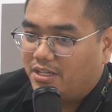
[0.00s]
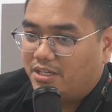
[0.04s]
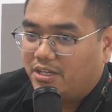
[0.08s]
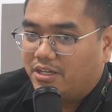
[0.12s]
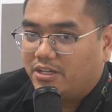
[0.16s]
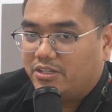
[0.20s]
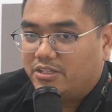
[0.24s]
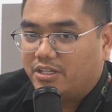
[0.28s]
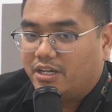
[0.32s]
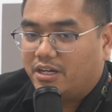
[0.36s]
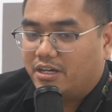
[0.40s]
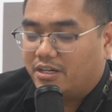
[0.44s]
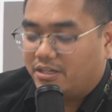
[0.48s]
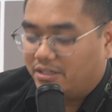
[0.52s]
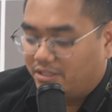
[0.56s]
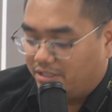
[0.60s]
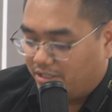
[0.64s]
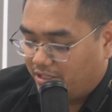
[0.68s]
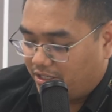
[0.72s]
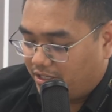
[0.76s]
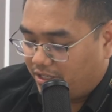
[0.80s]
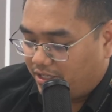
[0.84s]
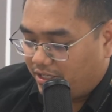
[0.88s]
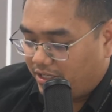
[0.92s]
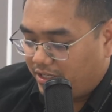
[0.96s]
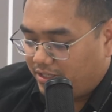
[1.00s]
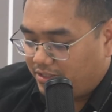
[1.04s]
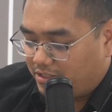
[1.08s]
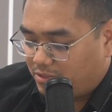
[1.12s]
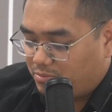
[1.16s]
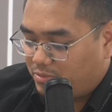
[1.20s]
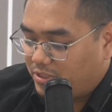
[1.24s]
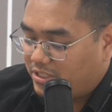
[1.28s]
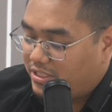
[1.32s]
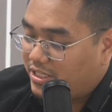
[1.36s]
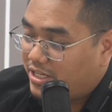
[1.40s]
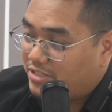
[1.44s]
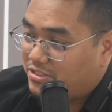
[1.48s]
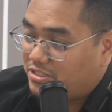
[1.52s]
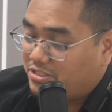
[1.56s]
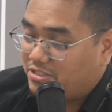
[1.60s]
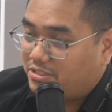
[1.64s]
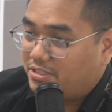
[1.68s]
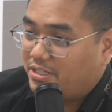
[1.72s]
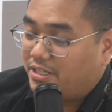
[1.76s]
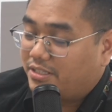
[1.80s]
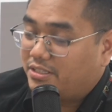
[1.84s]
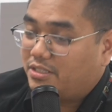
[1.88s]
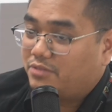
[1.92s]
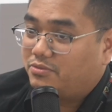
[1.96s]
Yeah, it's been there since
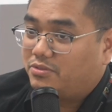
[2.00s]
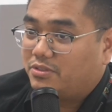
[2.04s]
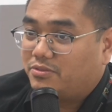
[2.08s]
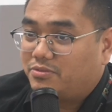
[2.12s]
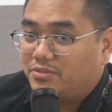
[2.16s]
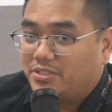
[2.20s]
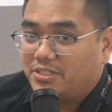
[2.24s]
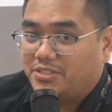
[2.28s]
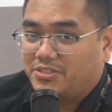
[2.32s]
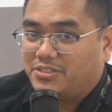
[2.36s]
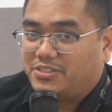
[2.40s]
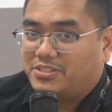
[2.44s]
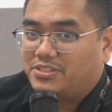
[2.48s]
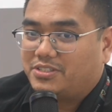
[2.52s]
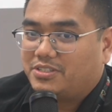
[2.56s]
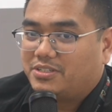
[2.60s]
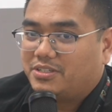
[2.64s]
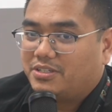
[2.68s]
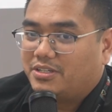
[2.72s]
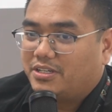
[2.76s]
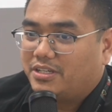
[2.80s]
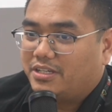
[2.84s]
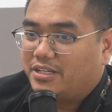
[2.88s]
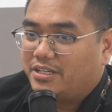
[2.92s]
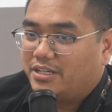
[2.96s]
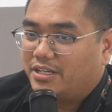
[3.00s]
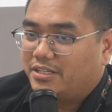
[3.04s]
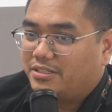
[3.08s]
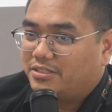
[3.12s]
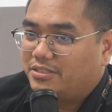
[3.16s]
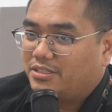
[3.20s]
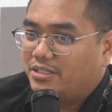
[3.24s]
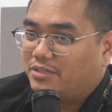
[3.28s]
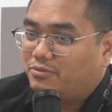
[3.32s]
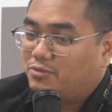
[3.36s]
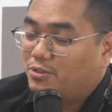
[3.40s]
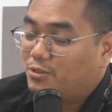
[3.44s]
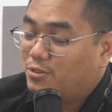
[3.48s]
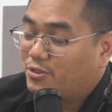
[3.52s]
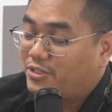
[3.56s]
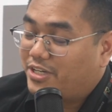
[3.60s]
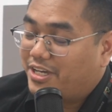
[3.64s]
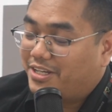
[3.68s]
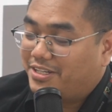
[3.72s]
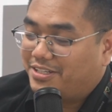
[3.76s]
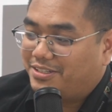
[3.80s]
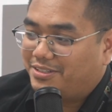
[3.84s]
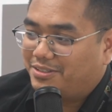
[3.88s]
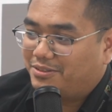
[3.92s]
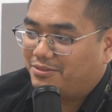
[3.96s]
1950s. And if you look at
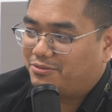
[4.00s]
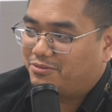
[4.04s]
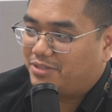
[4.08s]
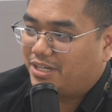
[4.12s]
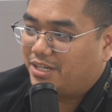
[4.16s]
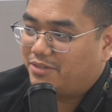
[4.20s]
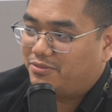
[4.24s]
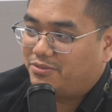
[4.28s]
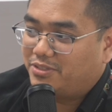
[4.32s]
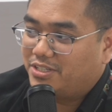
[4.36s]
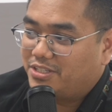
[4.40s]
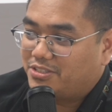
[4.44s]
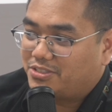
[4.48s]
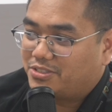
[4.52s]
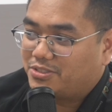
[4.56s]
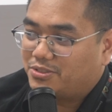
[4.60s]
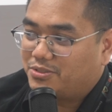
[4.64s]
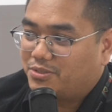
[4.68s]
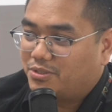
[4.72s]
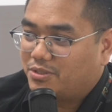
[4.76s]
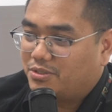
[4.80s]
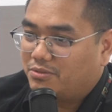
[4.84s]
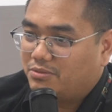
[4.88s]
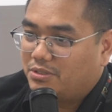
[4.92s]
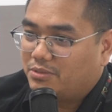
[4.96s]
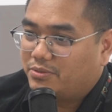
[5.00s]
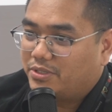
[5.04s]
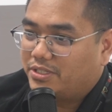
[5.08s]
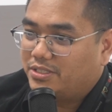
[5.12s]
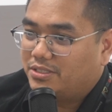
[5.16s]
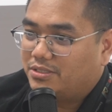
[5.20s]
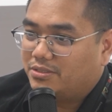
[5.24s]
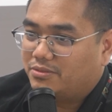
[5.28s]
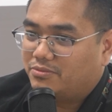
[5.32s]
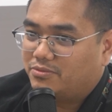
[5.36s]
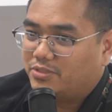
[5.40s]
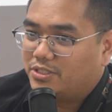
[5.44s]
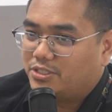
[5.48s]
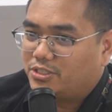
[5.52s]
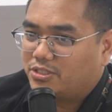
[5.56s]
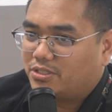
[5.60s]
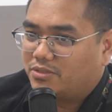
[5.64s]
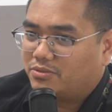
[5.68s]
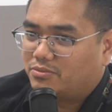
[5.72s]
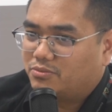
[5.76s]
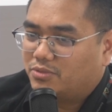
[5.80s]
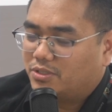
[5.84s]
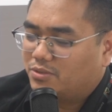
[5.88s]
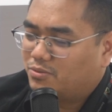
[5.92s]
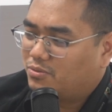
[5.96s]
it, 5 years ago, we were in the verge of
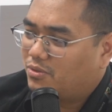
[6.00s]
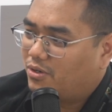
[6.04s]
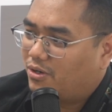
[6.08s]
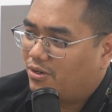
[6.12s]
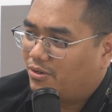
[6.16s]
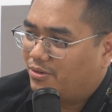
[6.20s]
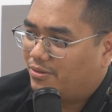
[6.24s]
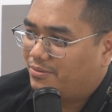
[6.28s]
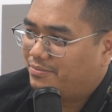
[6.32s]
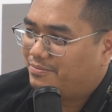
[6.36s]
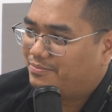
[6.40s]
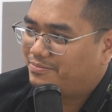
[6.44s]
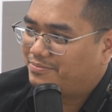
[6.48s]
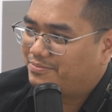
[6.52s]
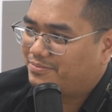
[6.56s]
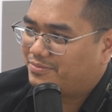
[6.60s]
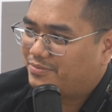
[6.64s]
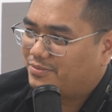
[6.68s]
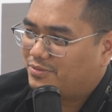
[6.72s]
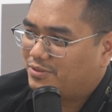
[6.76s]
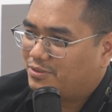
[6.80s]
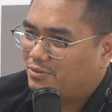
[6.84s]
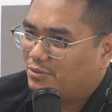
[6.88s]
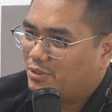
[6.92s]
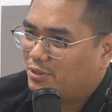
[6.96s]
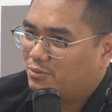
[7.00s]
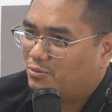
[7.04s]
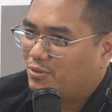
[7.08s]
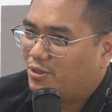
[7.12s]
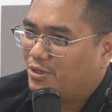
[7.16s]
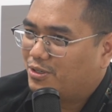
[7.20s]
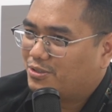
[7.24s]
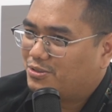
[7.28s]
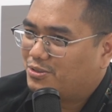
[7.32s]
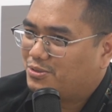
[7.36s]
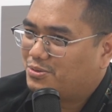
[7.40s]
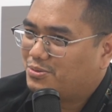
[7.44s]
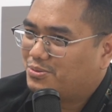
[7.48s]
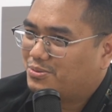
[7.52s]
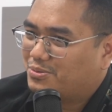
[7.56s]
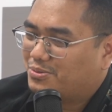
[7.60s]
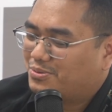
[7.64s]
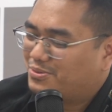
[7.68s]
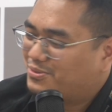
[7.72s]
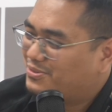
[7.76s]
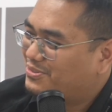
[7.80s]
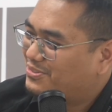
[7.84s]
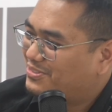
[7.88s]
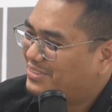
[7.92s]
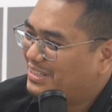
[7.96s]
World War II.
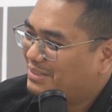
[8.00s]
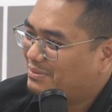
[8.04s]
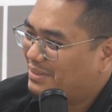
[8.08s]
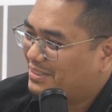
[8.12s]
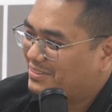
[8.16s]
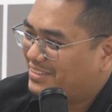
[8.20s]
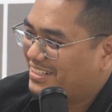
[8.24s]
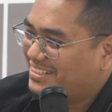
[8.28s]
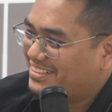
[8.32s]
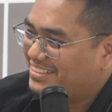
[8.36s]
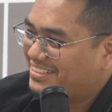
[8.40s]
Am I right?